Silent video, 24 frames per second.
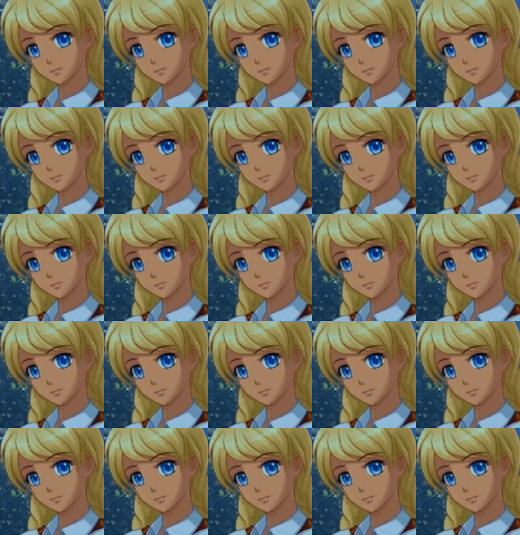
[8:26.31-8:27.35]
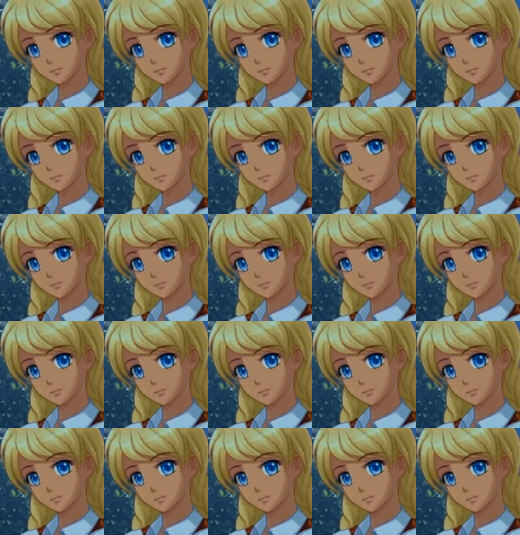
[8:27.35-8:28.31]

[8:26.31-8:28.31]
(silence)